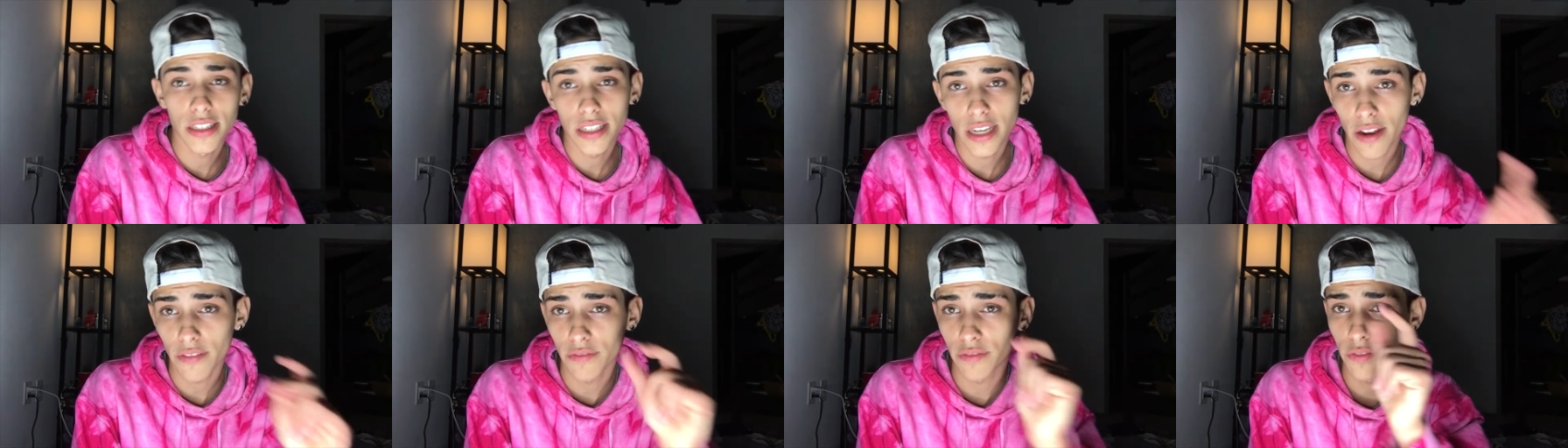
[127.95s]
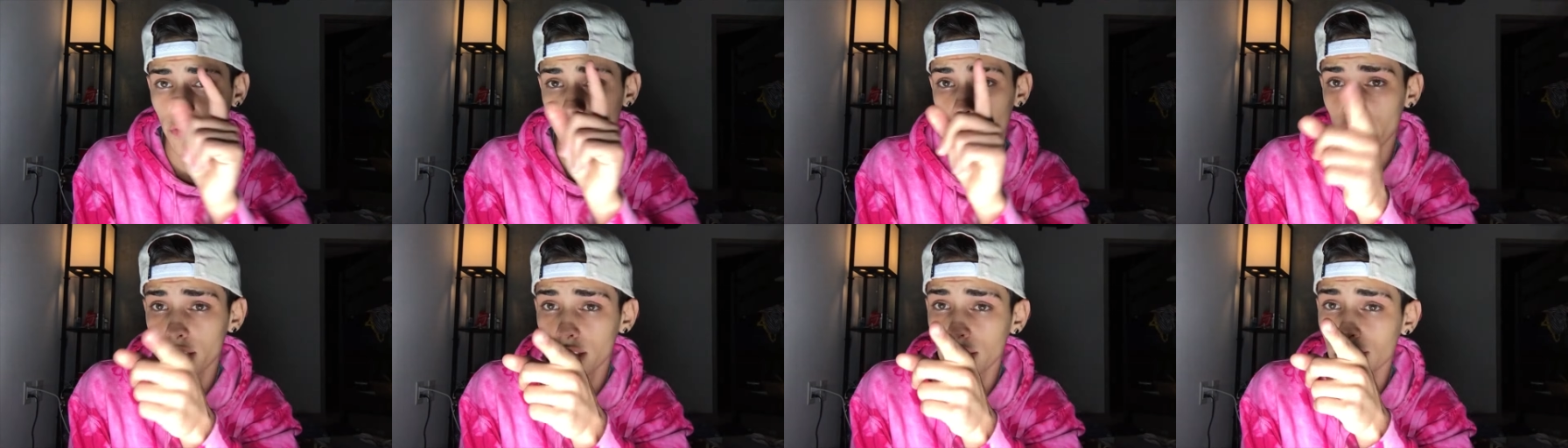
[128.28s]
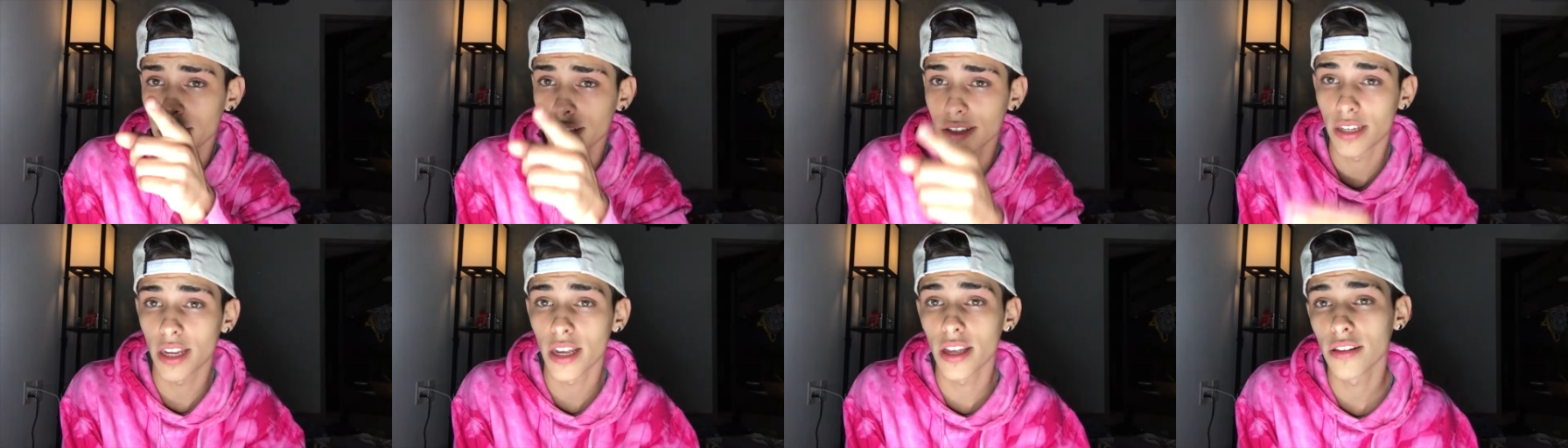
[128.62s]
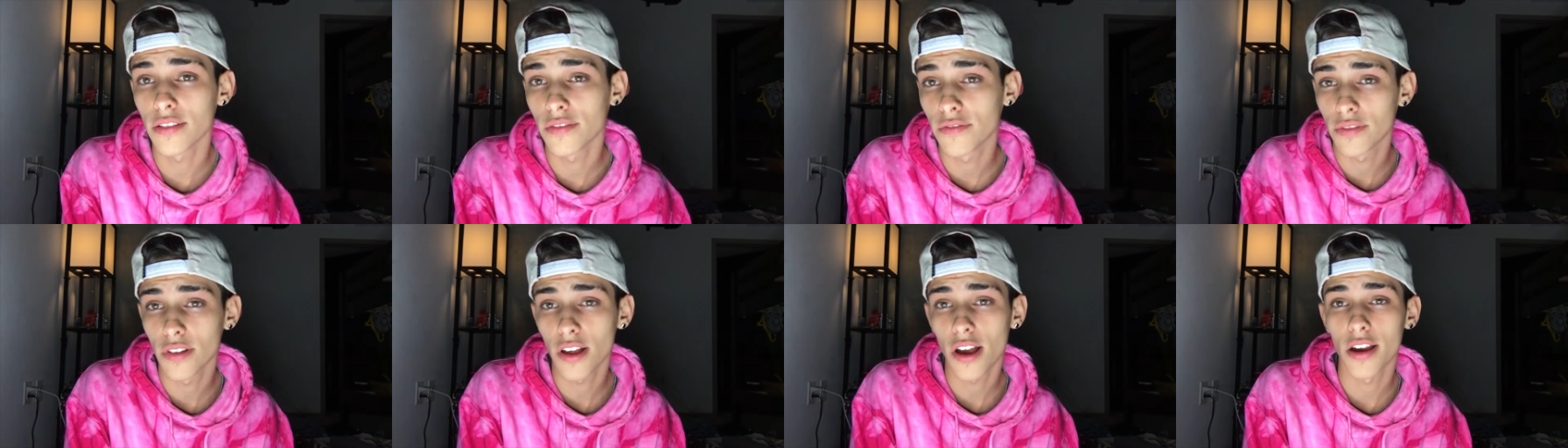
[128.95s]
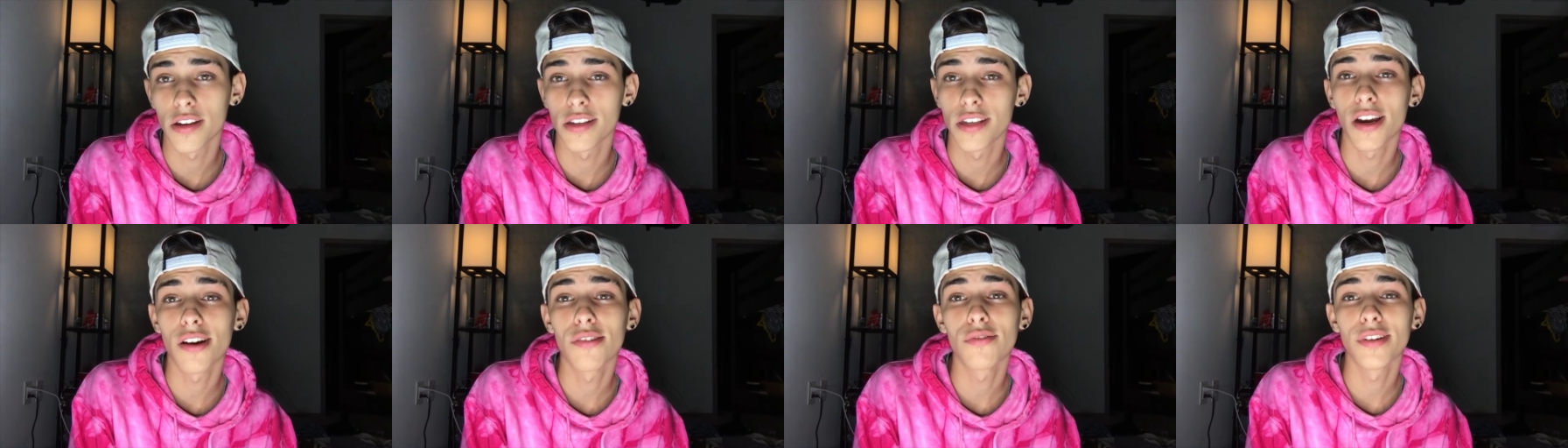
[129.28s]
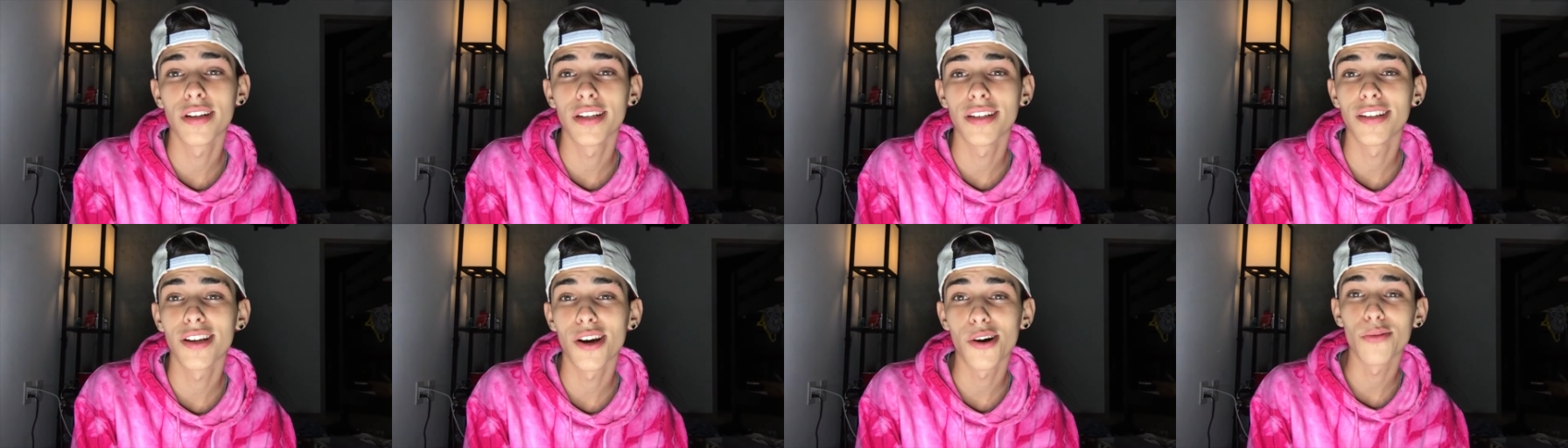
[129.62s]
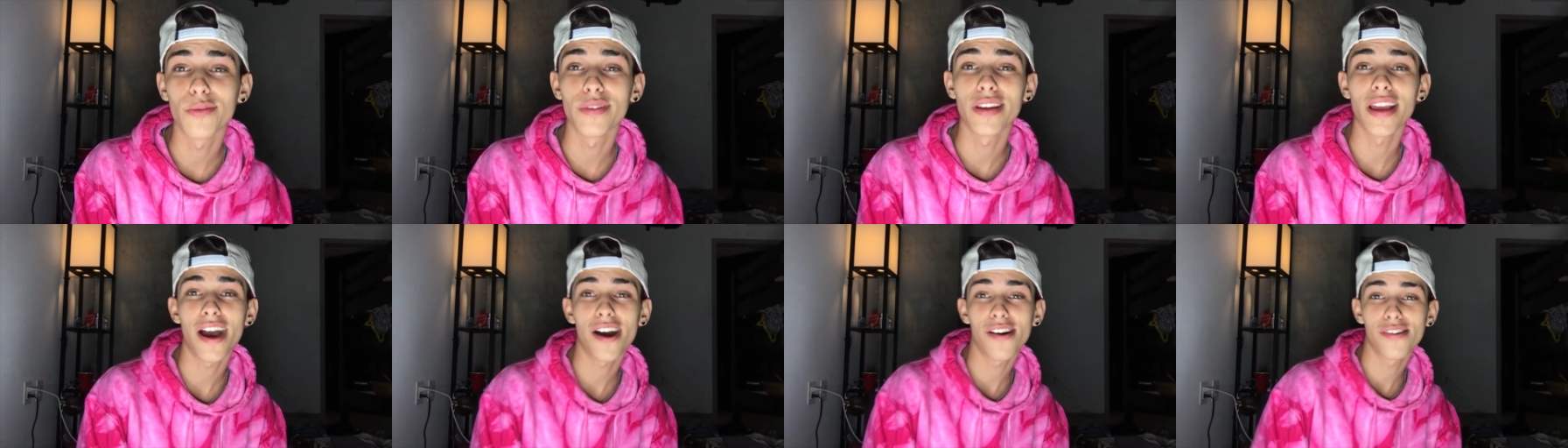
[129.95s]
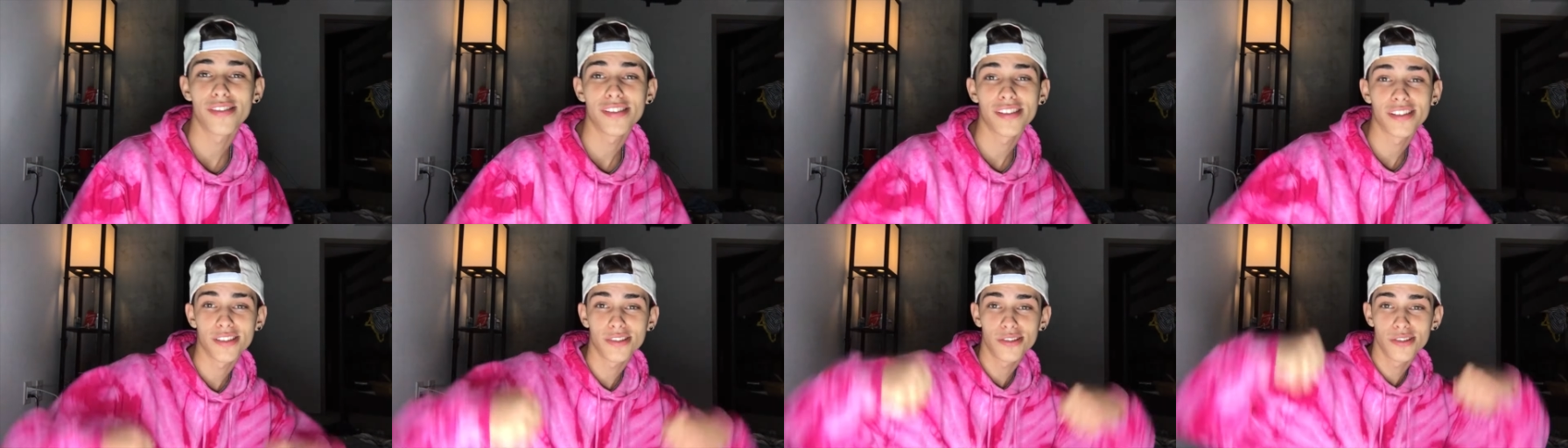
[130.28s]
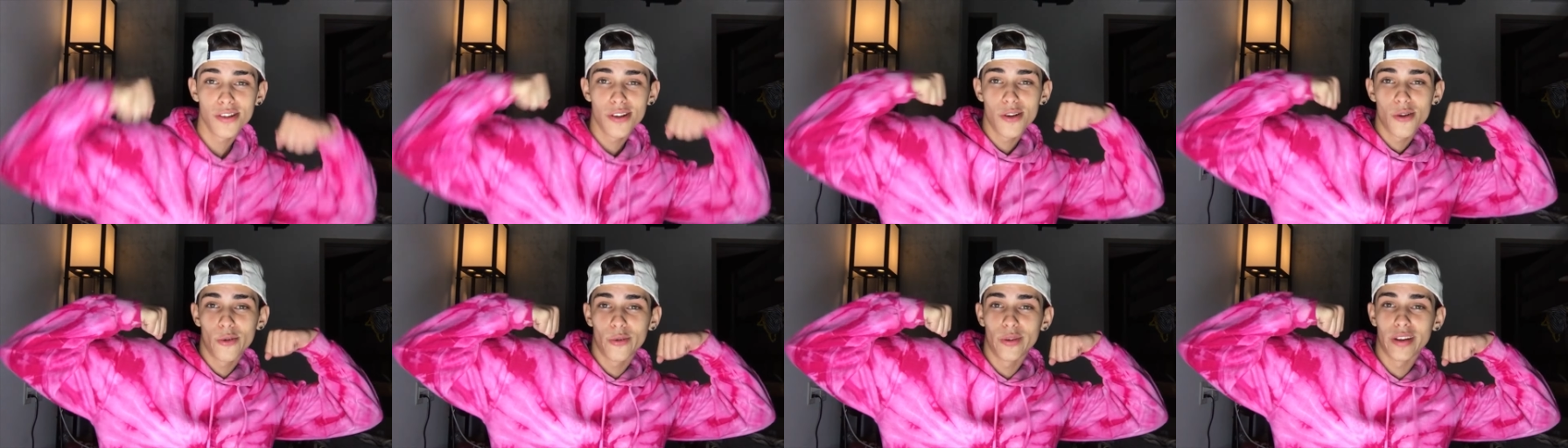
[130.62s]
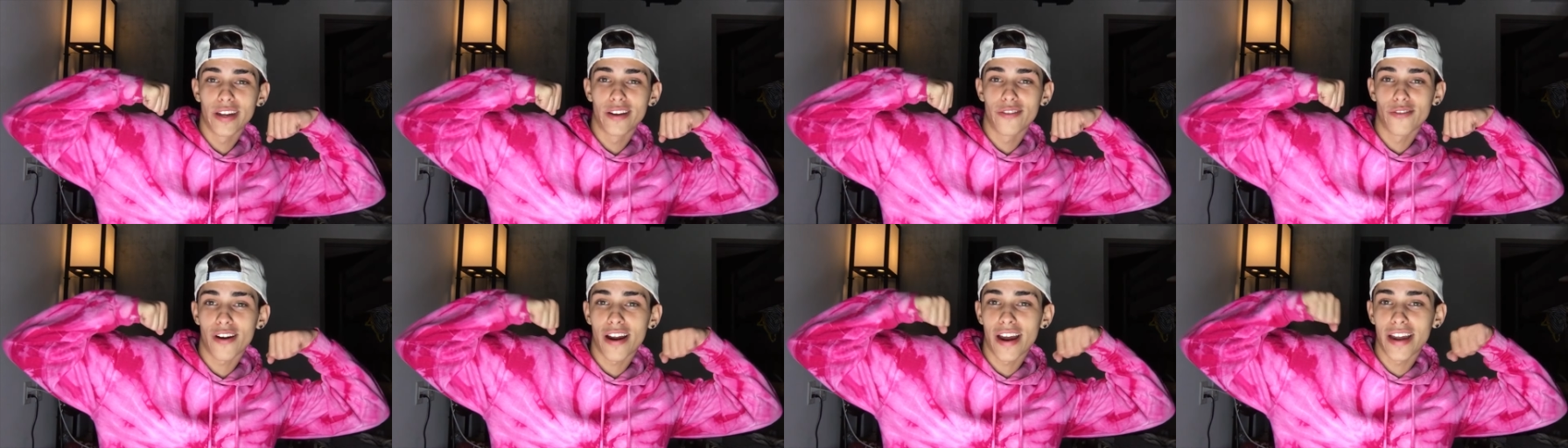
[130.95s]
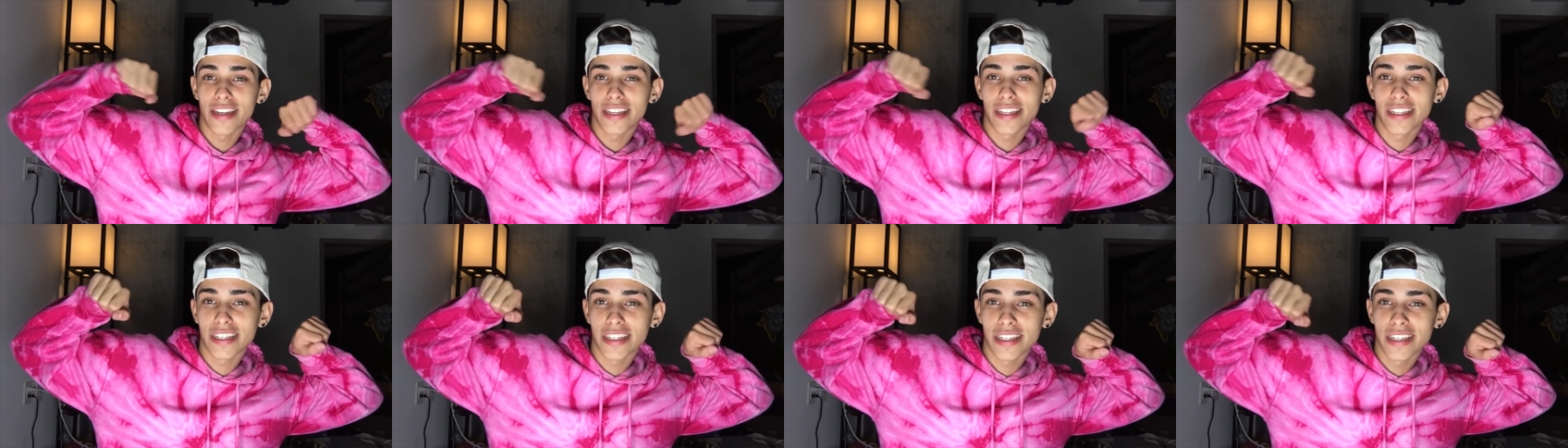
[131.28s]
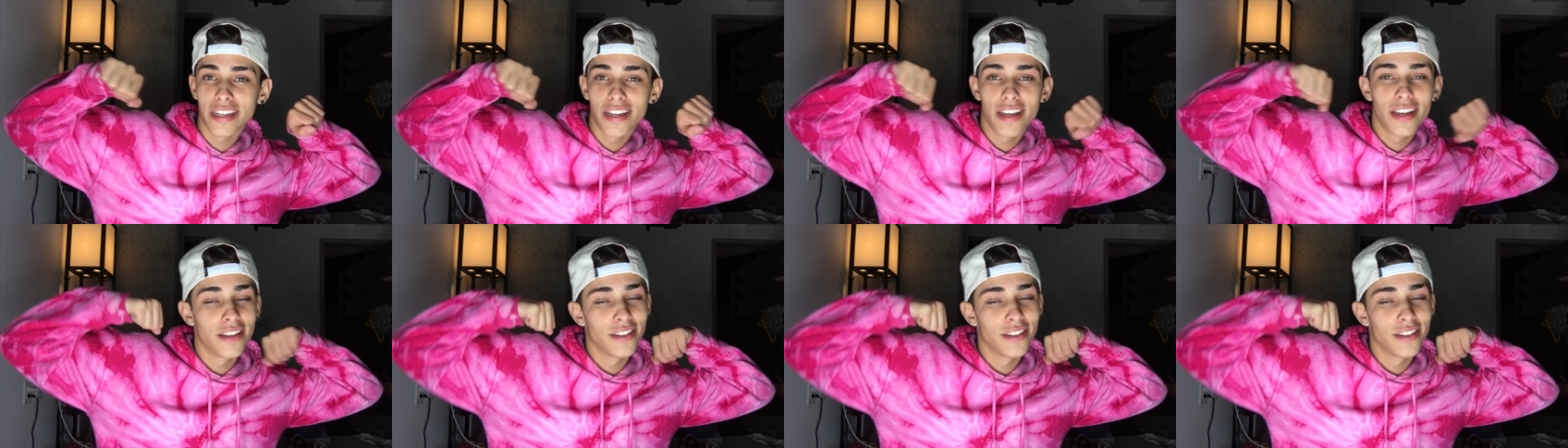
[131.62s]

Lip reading: Never failing a daily vlog. Y'all already know we out here. We grinding.